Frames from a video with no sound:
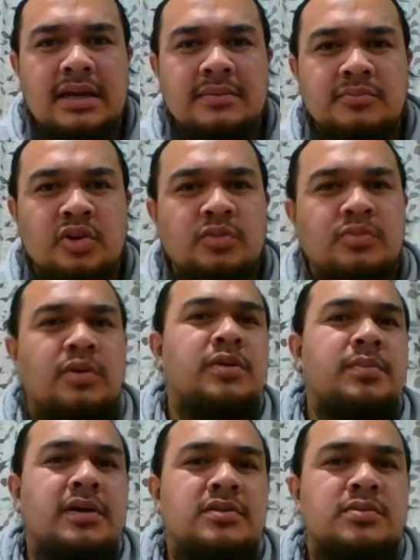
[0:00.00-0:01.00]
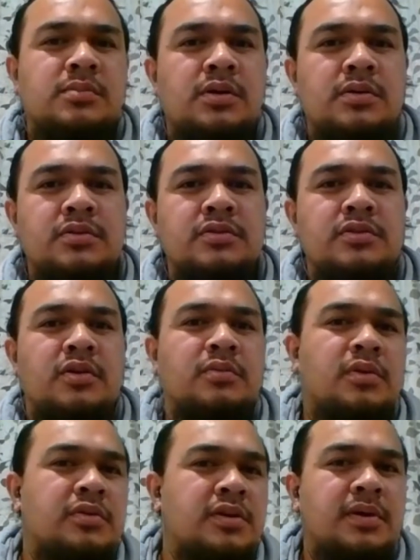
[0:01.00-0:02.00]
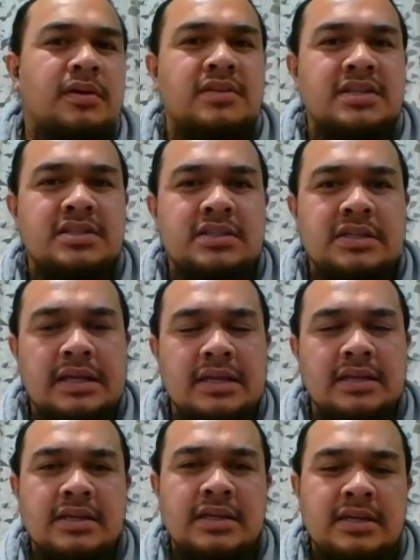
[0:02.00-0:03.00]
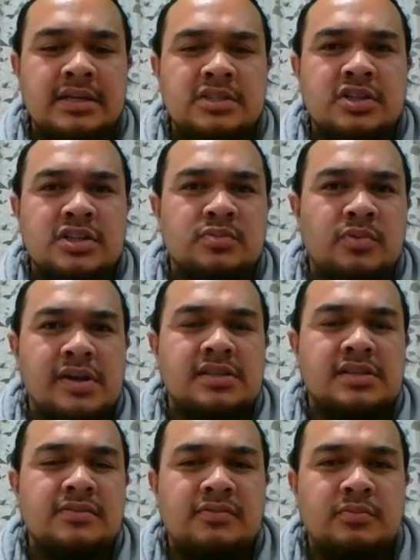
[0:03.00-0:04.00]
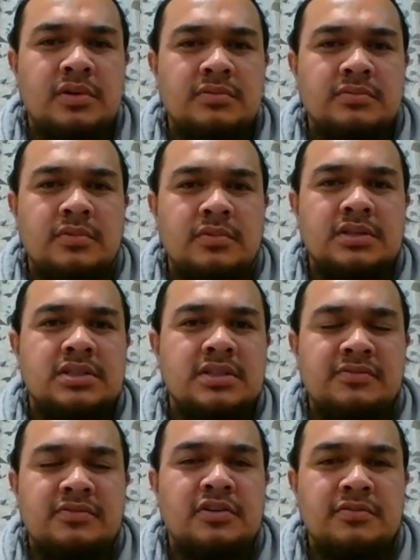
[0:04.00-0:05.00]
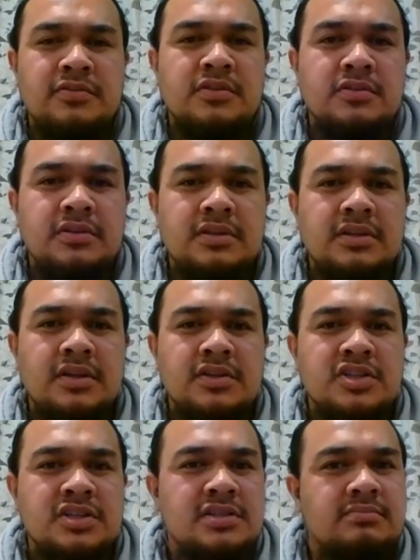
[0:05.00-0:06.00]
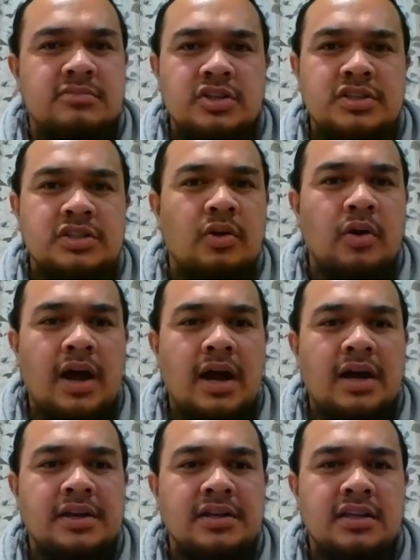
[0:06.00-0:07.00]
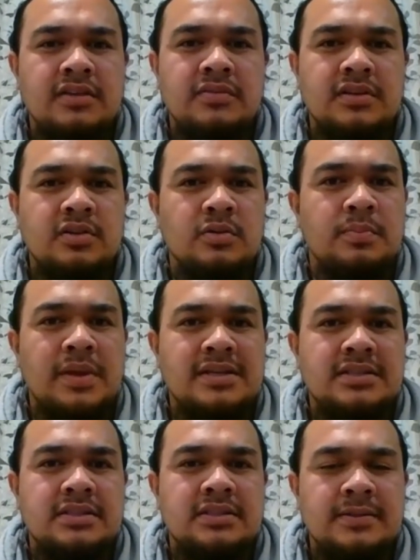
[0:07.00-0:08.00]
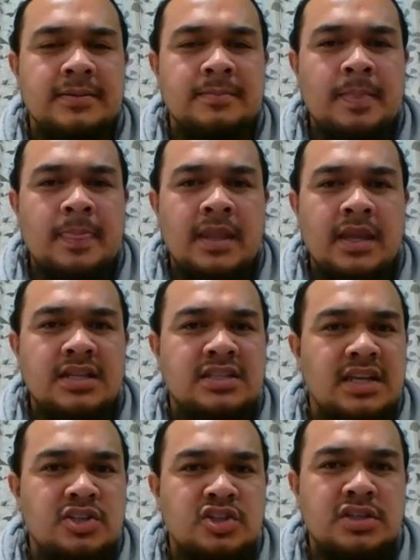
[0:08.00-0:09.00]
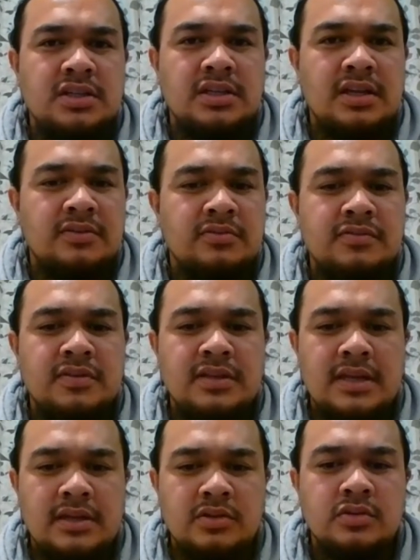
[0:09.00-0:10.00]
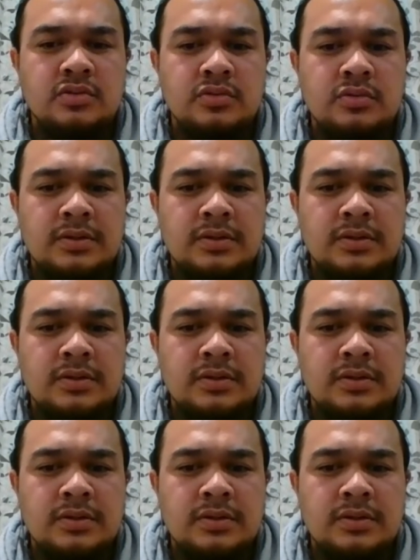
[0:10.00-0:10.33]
Don't worry about tomorrow, don't worry about yesterday, just what's in front of you. Just go hard and give it your best intention in everything that you do.